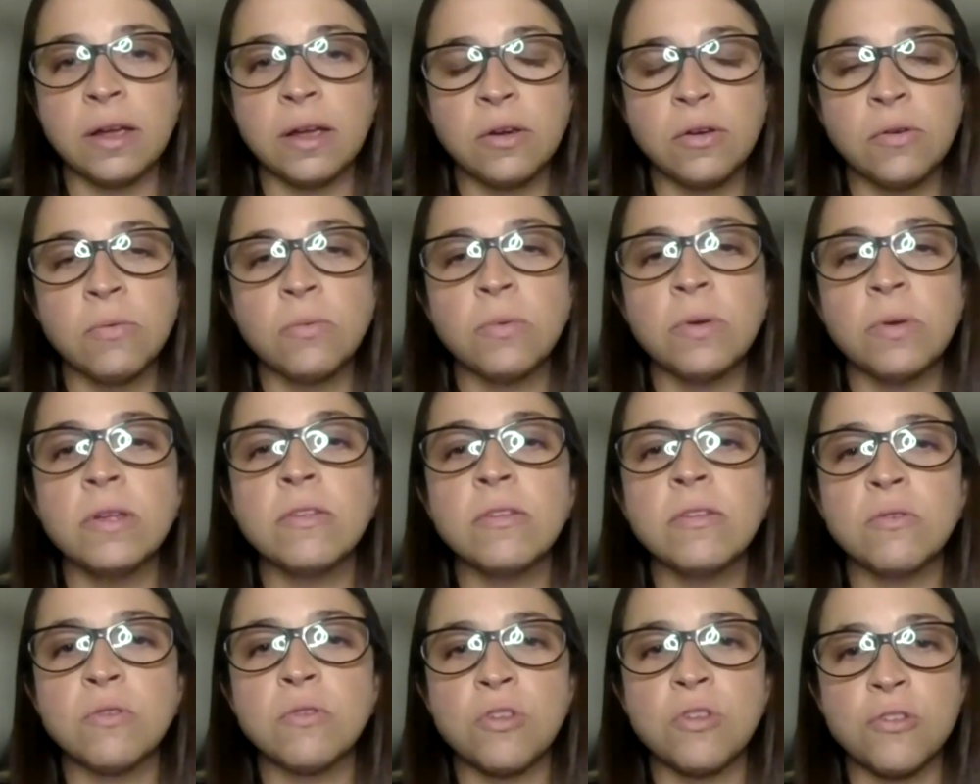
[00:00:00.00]
your
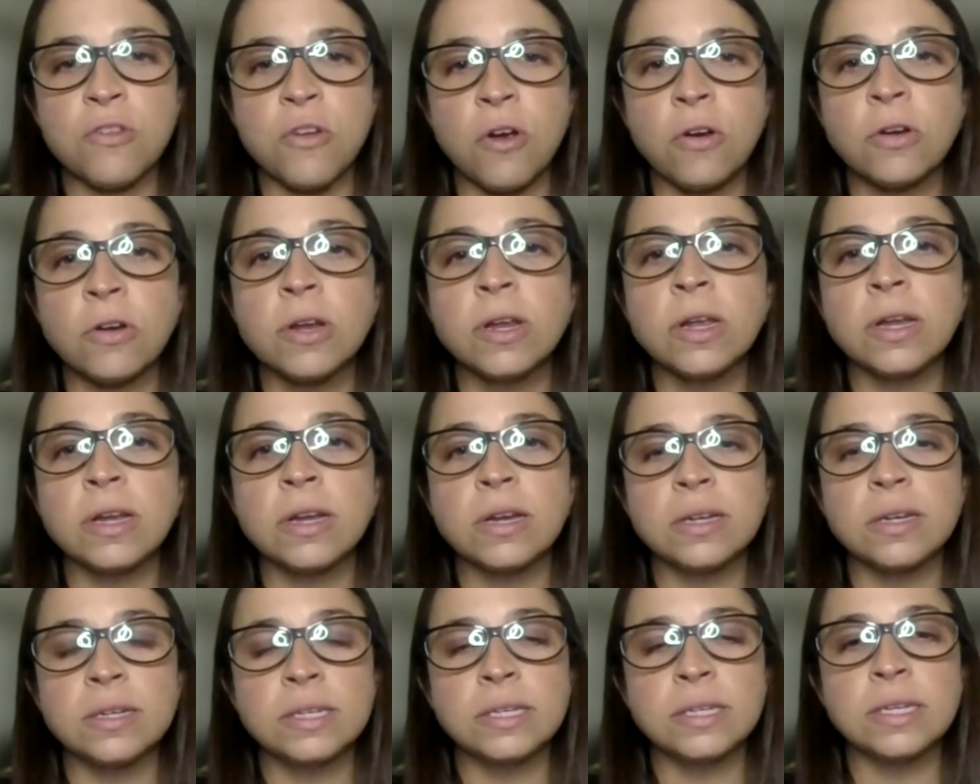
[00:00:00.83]
research started
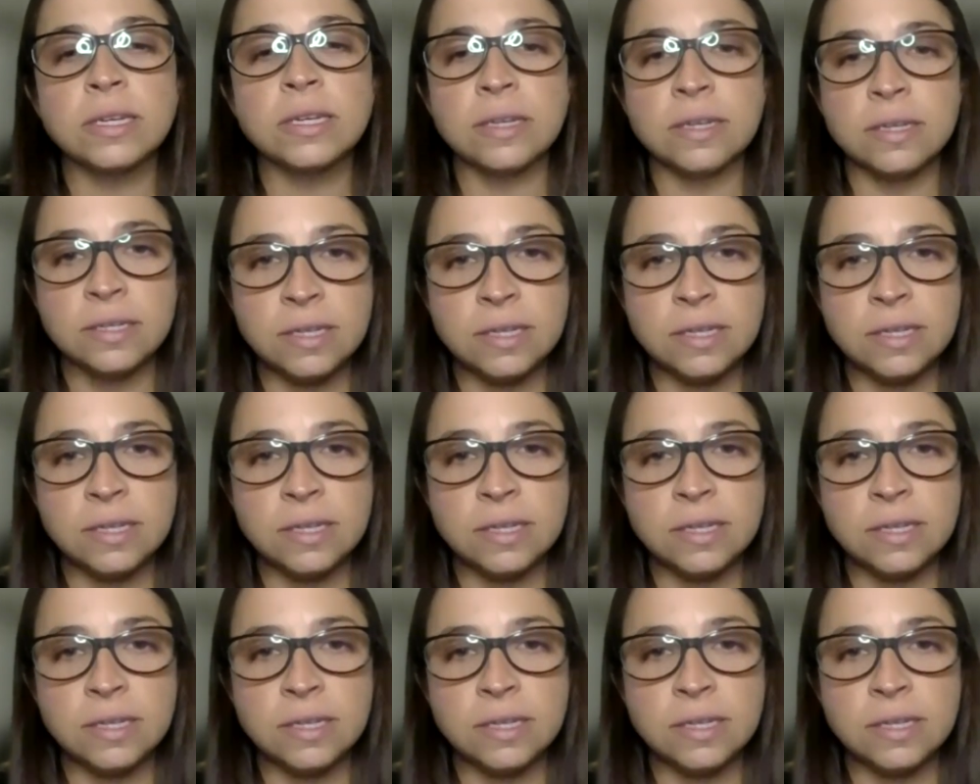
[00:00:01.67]
and to